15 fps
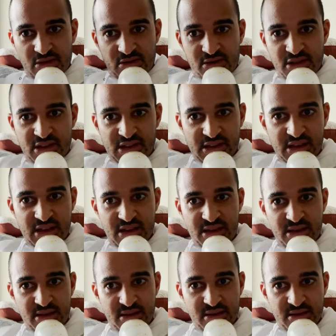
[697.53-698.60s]
this
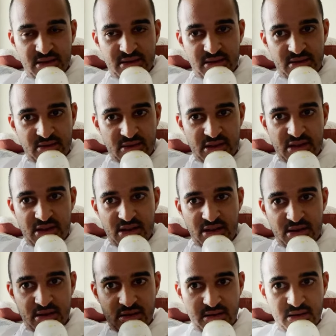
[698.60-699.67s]
thing right here,
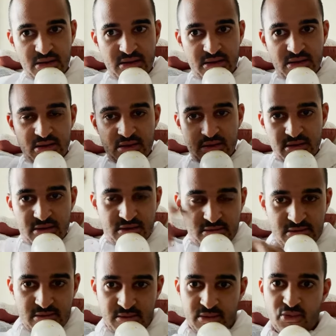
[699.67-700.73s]

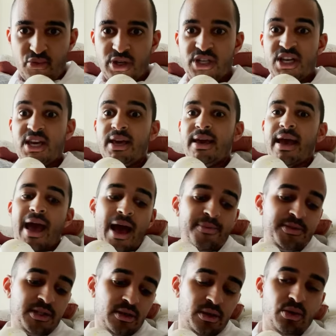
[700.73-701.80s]
which he
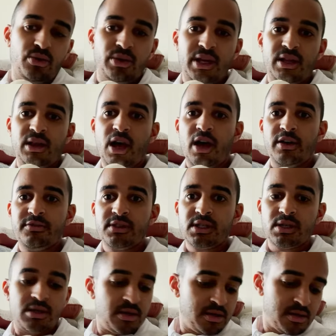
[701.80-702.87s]
absolutely loves,
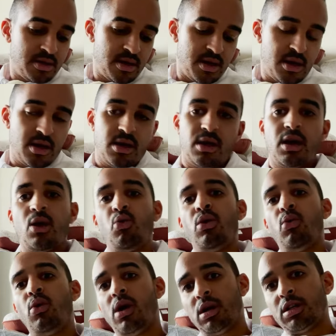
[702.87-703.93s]
and we'll
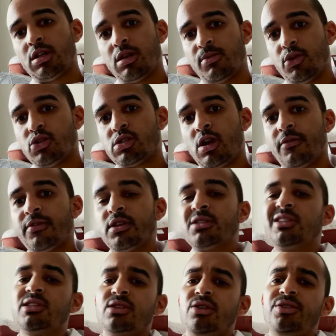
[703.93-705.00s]
walk to the post office.
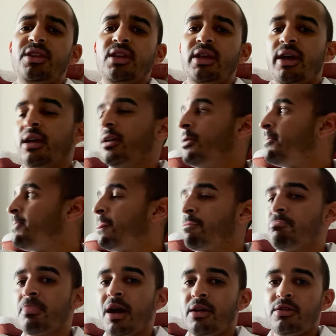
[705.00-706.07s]
It's only like,
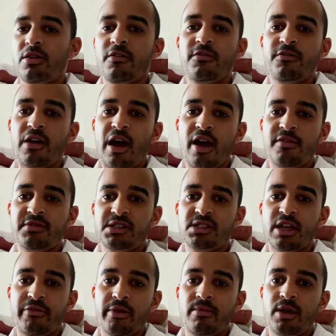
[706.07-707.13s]
I don't know, five to
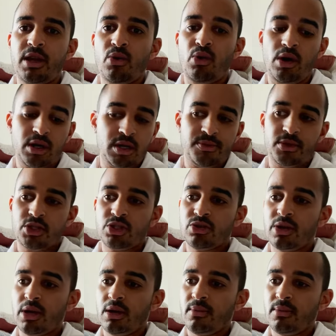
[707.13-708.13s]
seven minute walk up the street.